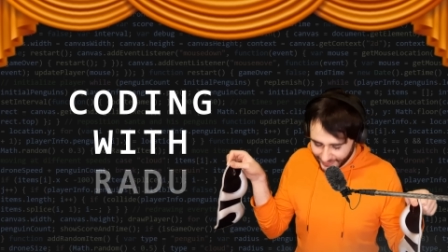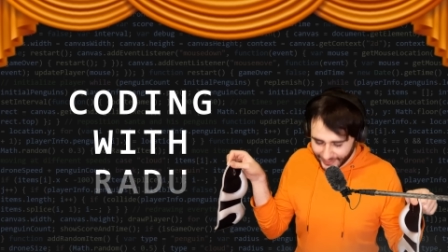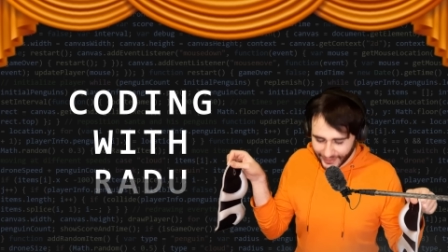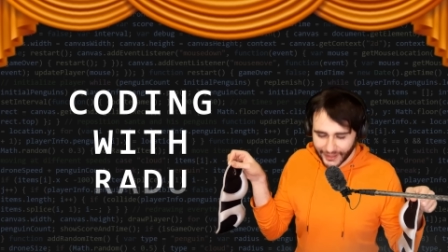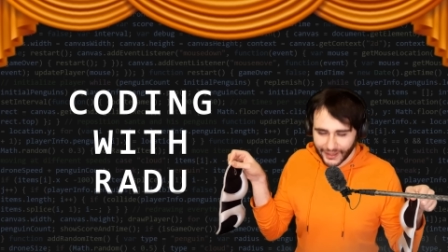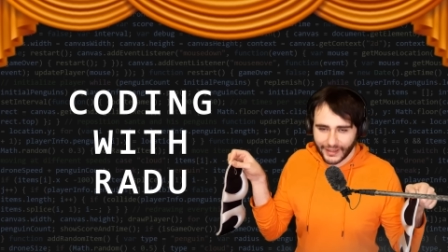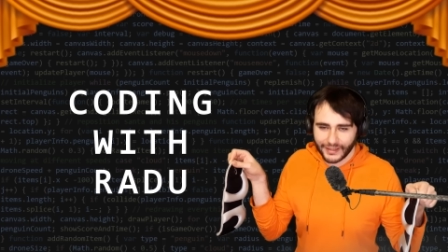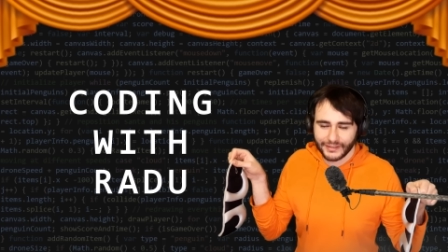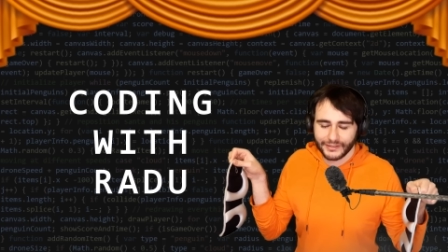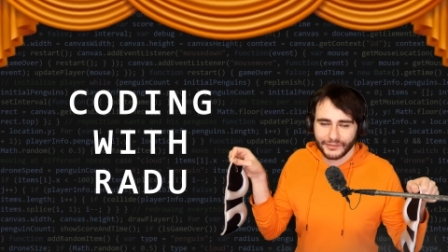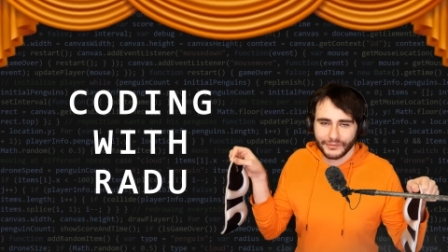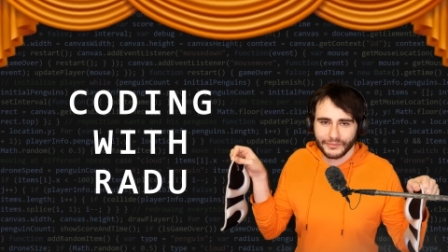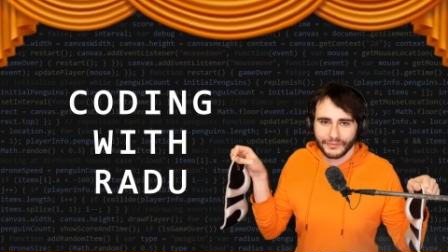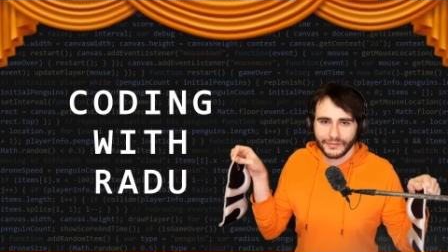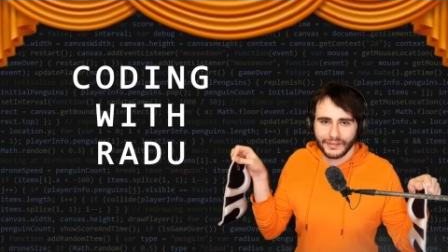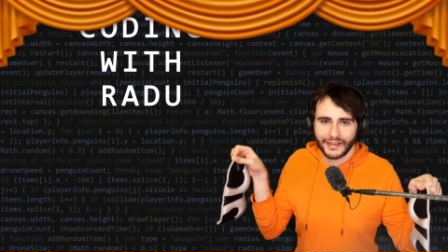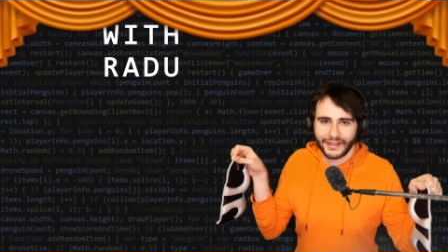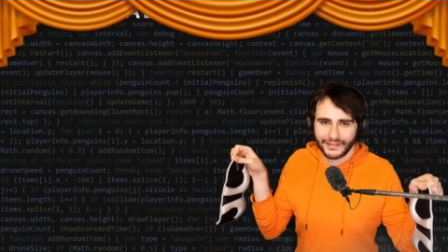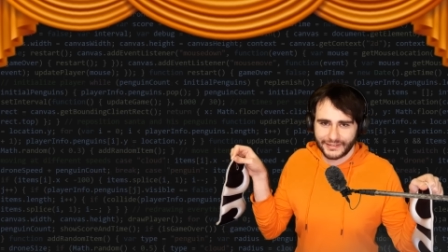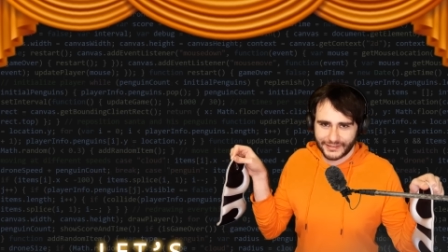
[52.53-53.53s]
Radu.
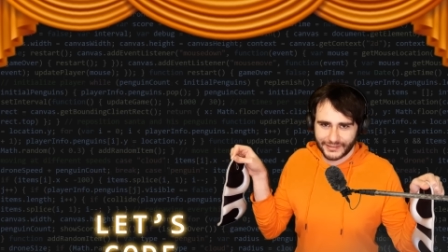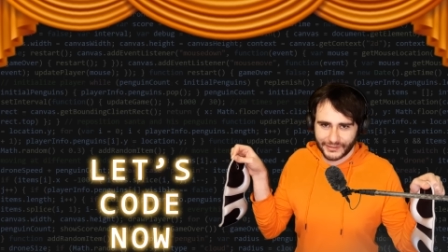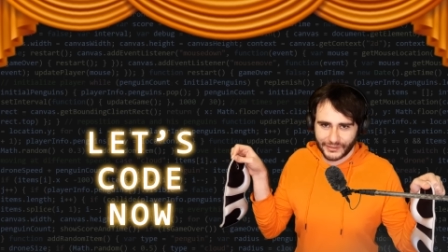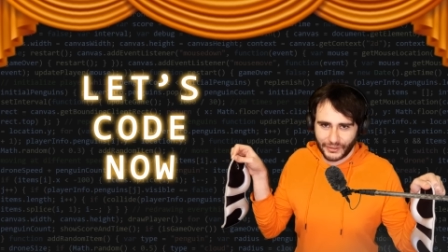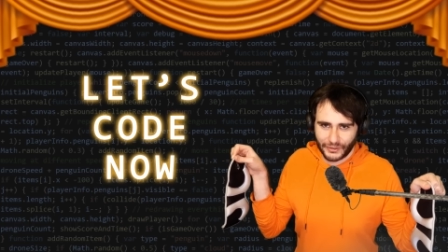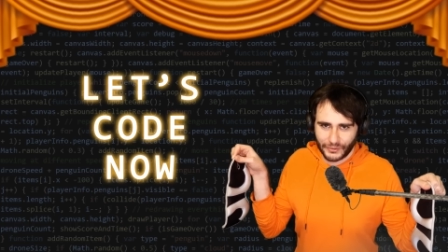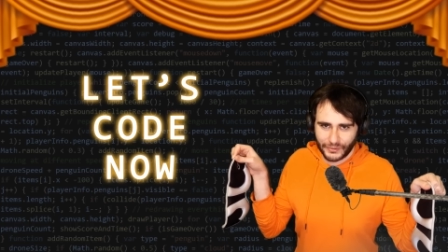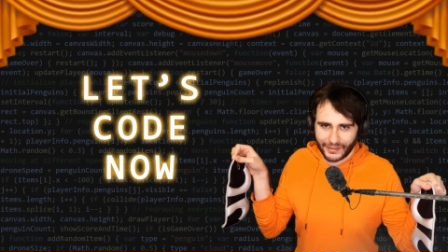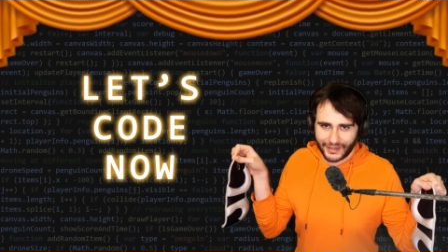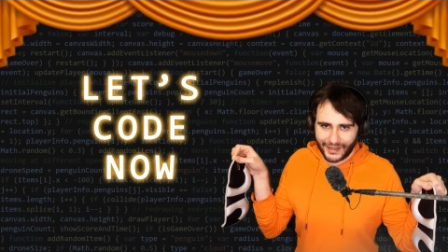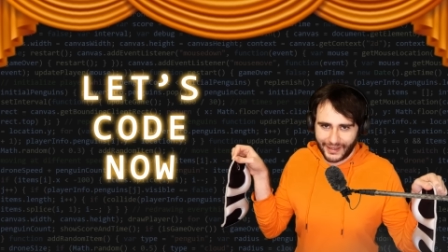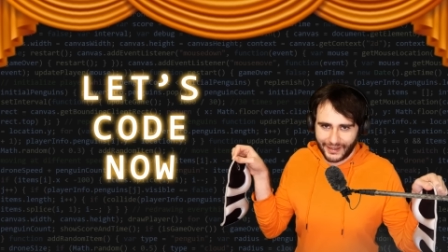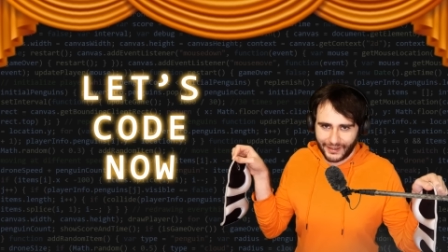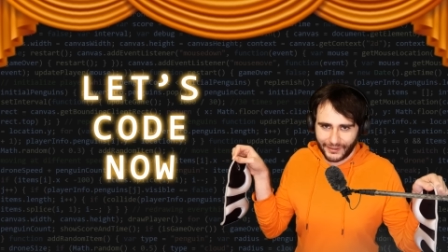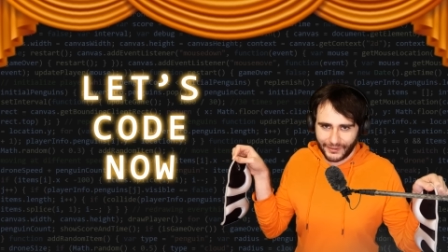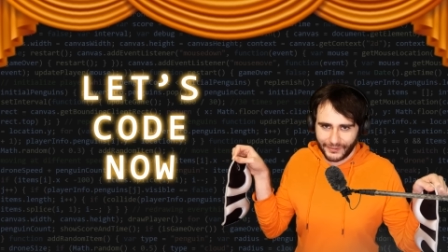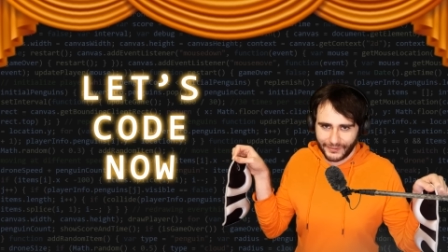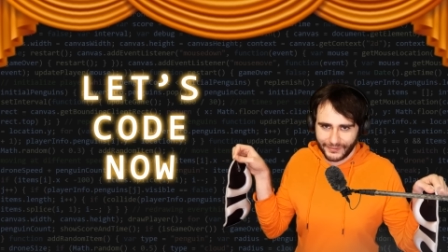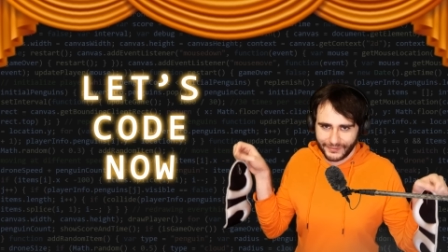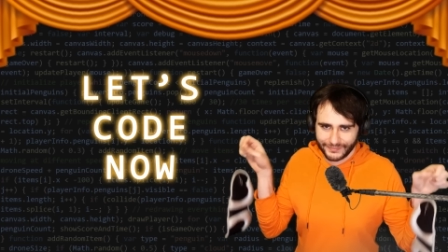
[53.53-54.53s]
Let's code
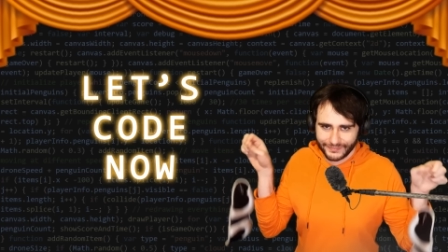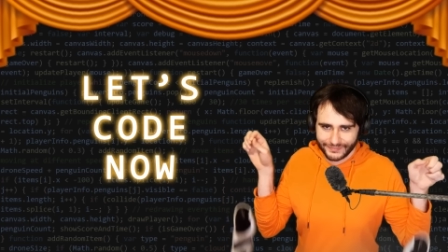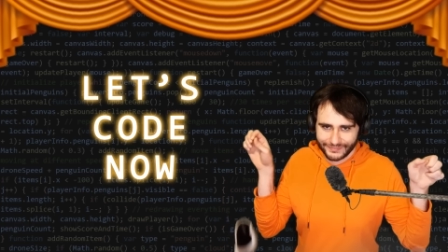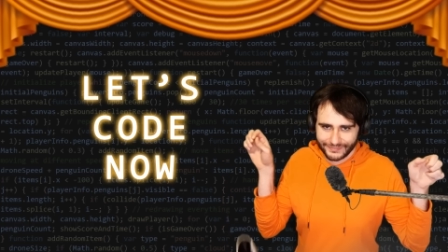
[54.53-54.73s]
now.